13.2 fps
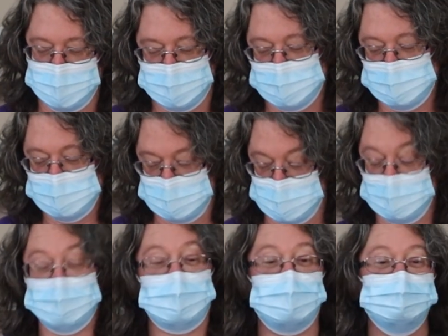and
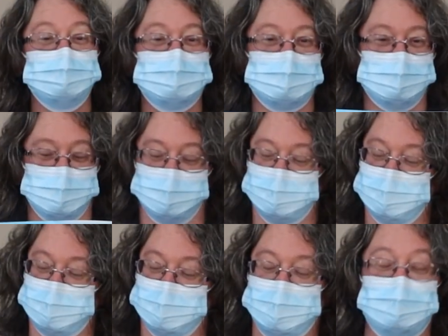it comes in
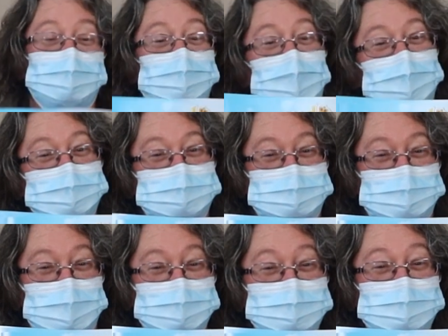United
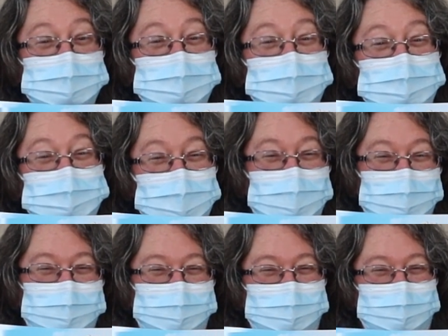States English.
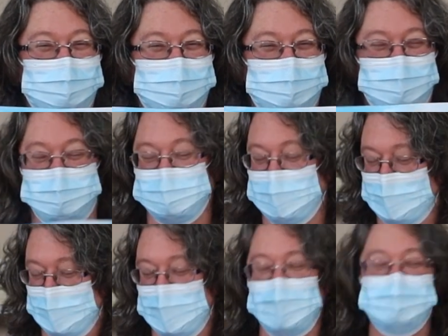I
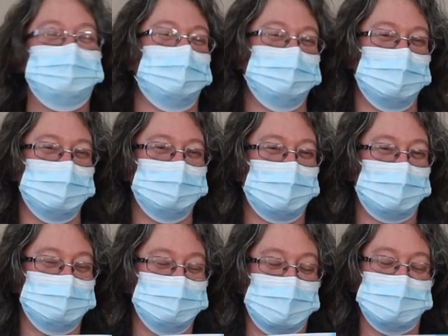don't know if
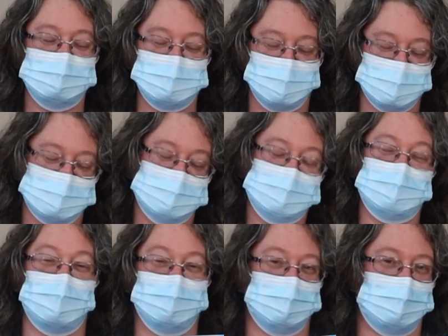that'll make a difference
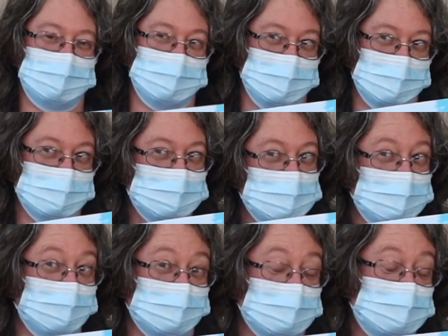aside from maybe
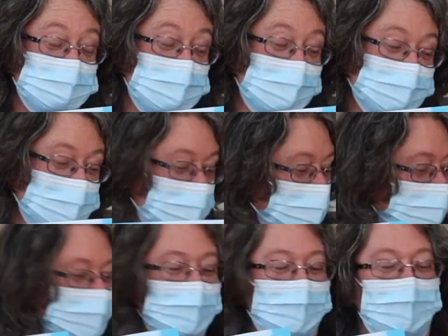different spelling.
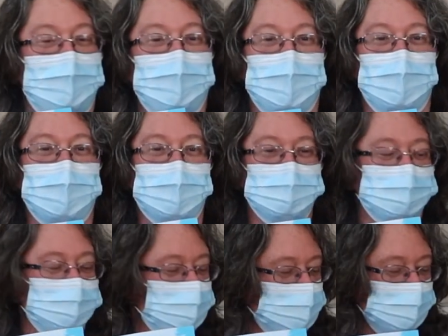
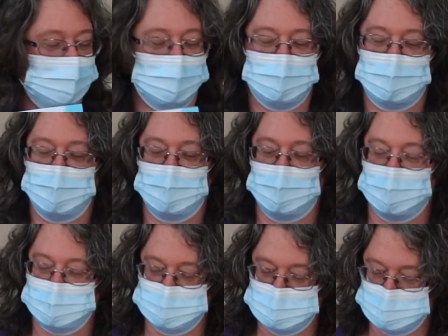
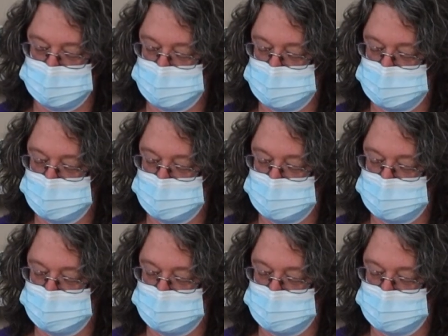And